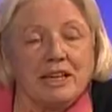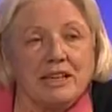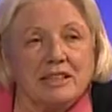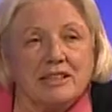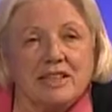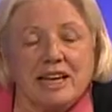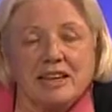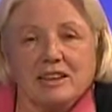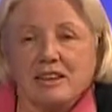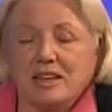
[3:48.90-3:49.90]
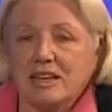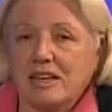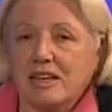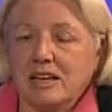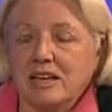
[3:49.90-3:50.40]
is that
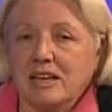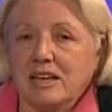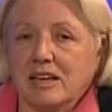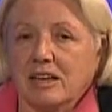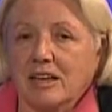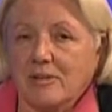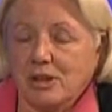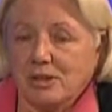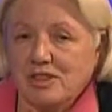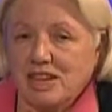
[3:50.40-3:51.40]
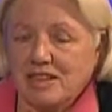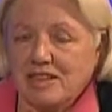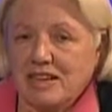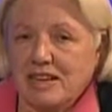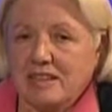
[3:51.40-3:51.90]
the uh, governor of
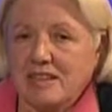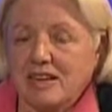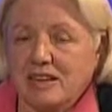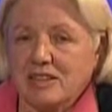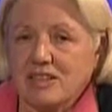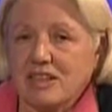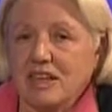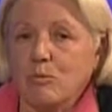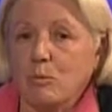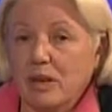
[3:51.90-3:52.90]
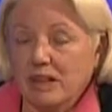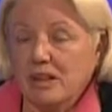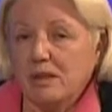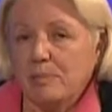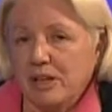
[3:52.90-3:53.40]
Tennessee has announced that he
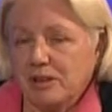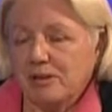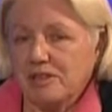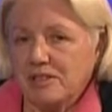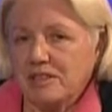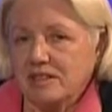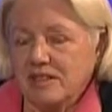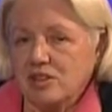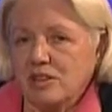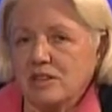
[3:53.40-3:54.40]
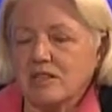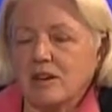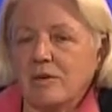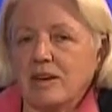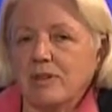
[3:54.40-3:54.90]
will appeal this decision.
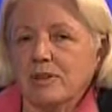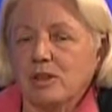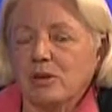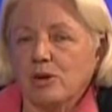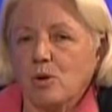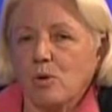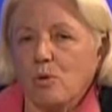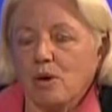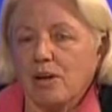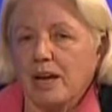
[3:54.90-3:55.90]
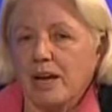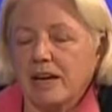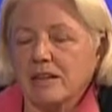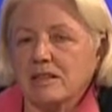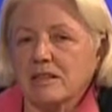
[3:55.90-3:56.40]
So even though the court
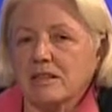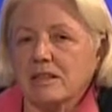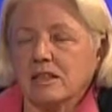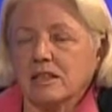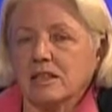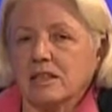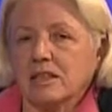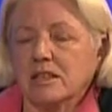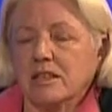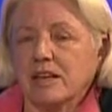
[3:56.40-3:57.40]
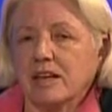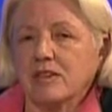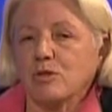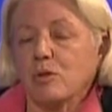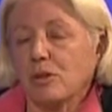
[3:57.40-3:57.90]
has, uh,
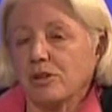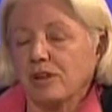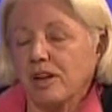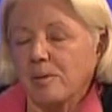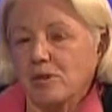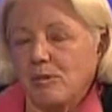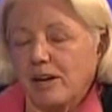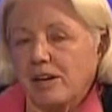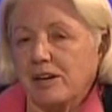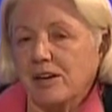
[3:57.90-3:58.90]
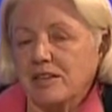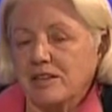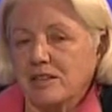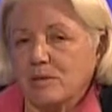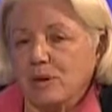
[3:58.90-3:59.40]
has ordered them to
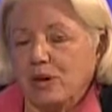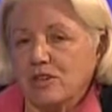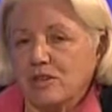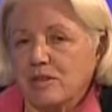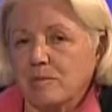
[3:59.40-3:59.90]
recognize these marriages